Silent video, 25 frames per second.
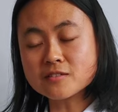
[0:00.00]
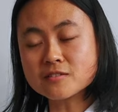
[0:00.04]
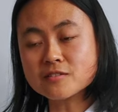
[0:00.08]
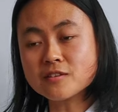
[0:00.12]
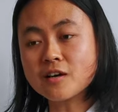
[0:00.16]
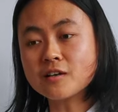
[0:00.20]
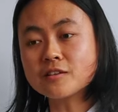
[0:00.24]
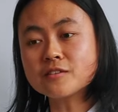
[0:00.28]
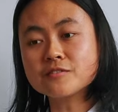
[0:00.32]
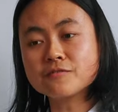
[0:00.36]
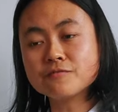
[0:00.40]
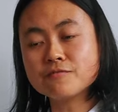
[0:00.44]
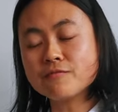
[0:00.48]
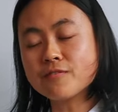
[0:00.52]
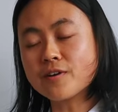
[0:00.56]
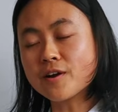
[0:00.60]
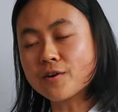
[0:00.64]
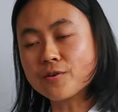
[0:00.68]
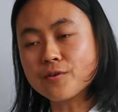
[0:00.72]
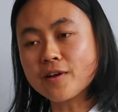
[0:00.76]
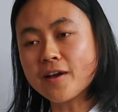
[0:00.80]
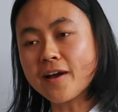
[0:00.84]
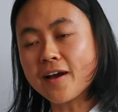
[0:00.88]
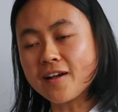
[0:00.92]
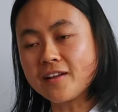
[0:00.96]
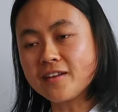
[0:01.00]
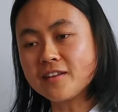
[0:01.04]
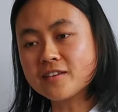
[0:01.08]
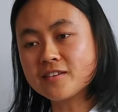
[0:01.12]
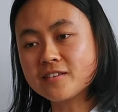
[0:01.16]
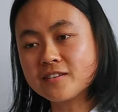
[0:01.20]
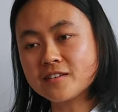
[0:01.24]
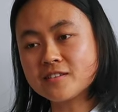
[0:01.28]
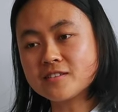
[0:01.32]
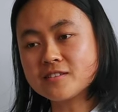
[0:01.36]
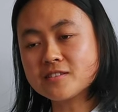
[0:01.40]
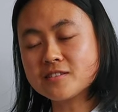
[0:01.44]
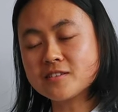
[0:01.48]
is not very
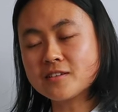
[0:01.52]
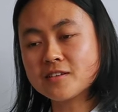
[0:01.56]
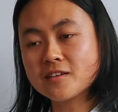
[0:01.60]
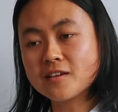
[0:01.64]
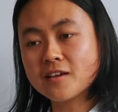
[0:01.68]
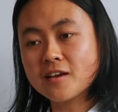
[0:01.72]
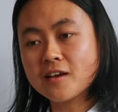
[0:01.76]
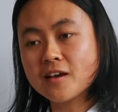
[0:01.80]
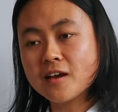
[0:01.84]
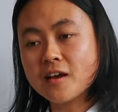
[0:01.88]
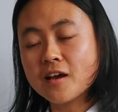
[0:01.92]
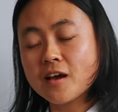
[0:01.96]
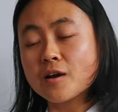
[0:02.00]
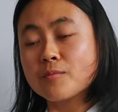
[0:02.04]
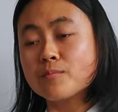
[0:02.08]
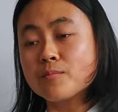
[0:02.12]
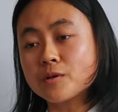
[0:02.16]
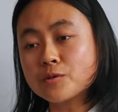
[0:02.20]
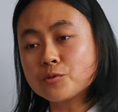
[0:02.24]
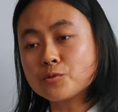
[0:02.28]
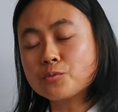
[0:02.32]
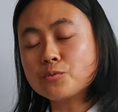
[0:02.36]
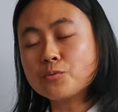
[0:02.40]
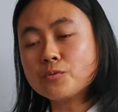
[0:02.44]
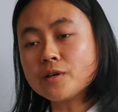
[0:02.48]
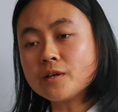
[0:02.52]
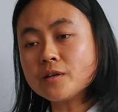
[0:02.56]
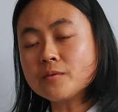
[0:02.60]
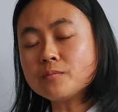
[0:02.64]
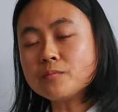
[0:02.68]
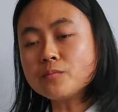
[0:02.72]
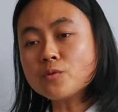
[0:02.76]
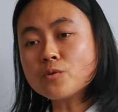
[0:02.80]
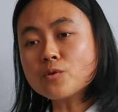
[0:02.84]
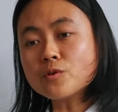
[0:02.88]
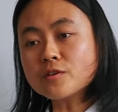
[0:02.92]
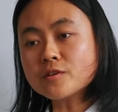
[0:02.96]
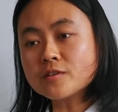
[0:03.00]
elegant, but we
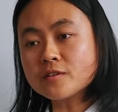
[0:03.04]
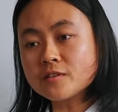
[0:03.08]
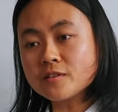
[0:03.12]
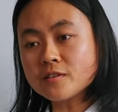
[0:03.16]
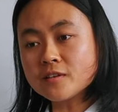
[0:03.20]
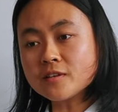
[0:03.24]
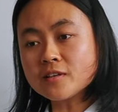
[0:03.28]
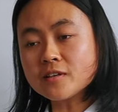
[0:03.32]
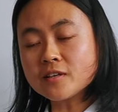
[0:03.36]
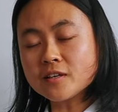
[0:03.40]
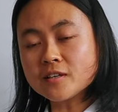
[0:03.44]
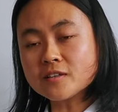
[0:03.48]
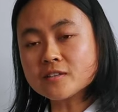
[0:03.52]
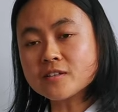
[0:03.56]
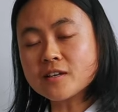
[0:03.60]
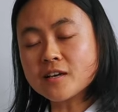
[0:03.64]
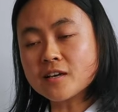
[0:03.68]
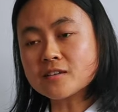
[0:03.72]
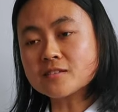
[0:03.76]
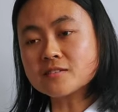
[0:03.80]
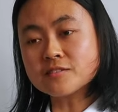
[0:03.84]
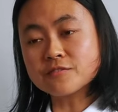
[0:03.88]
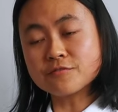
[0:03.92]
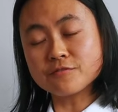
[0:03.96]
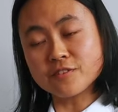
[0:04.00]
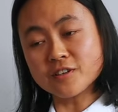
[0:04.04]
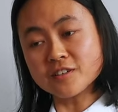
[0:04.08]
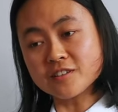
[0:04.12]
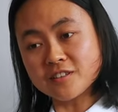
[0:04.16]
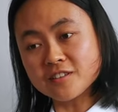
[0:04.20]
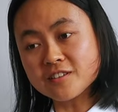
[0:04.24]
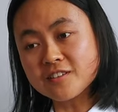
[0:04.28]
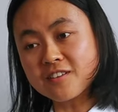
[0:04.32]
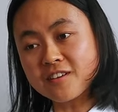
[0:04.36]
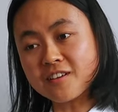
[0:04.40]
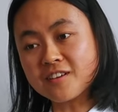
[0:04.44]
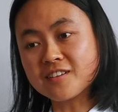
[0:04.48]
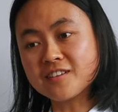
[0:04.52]
more think it as a
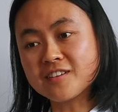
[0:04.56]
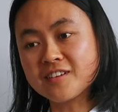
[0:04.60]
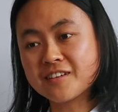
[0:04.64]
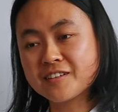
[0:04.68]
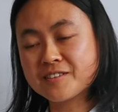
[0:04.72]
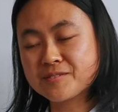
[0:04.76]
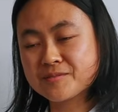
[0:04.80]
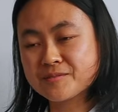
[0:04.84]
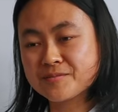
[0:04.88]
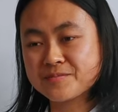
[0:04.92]
funny thing.